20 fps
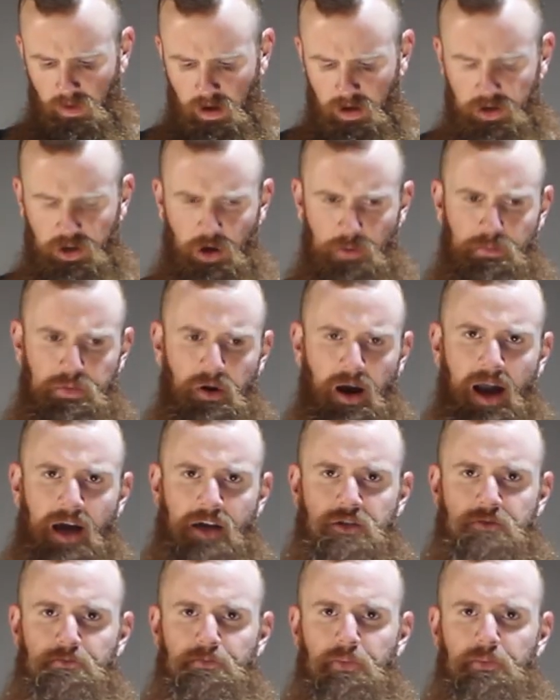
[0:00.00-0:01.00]
you know,
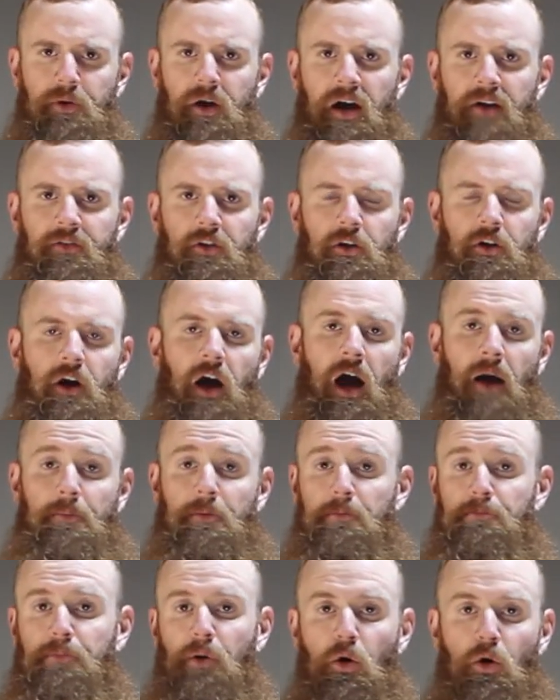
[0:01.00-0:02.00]
brass cover copper
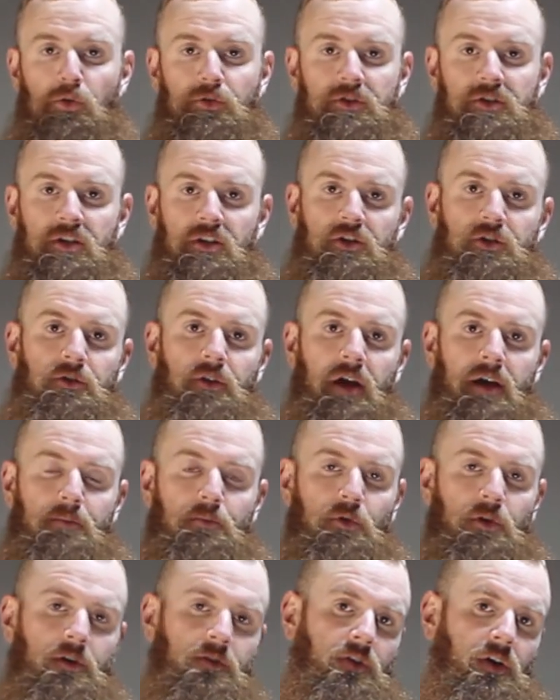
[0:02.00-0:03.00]
bolts to do like
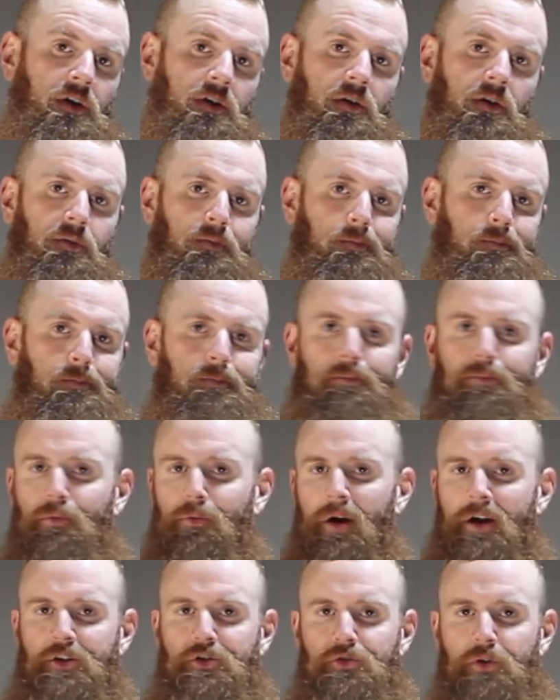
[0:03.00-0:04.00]
more of a
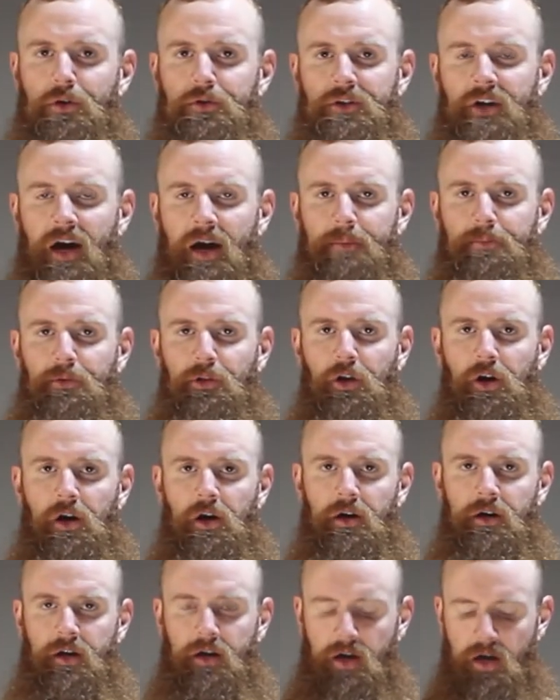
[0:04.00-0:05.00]
retro type
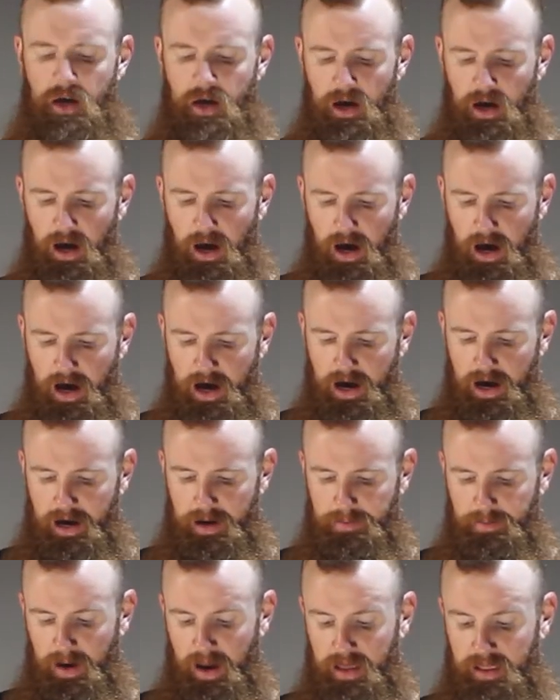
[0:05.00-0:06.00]
look,
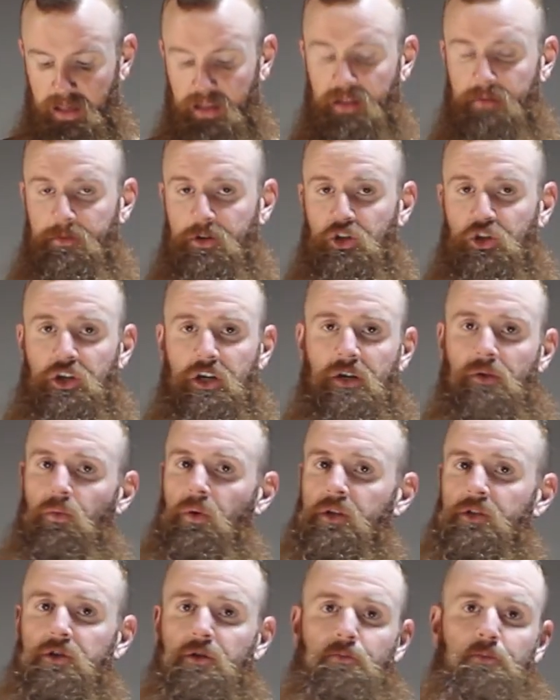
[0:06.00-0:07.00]
and then the machine
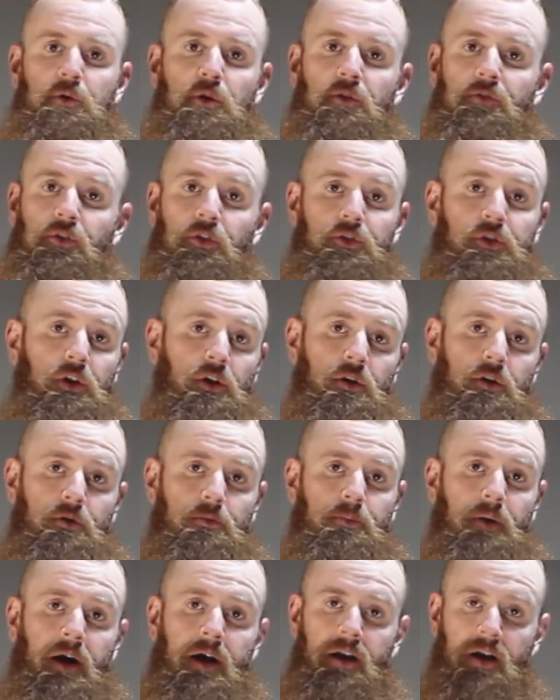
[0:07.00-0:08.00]
ones are beautiful too.
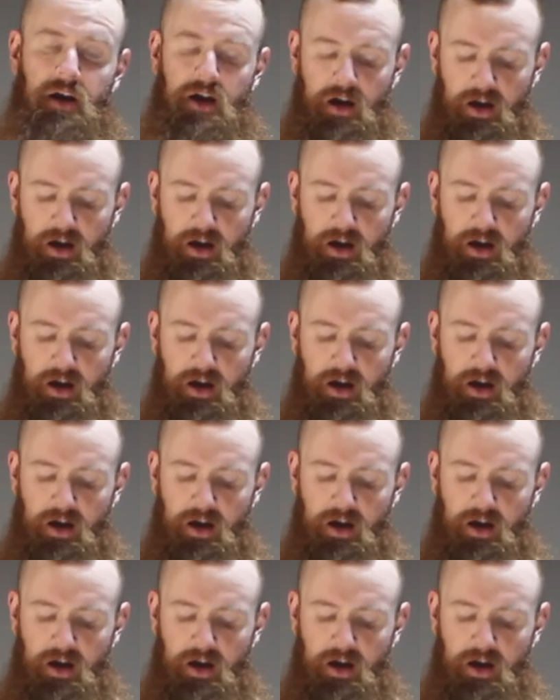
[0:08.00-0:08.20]
But